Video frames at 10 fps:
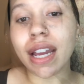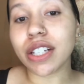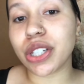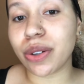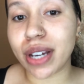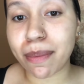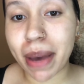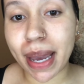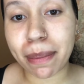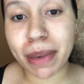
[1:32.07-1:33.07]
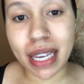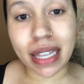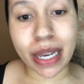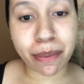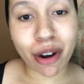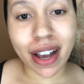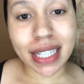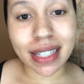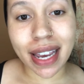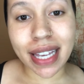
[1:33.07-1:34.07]
during my peeling
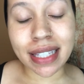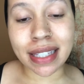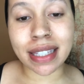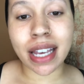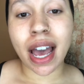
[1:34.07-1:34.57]
process,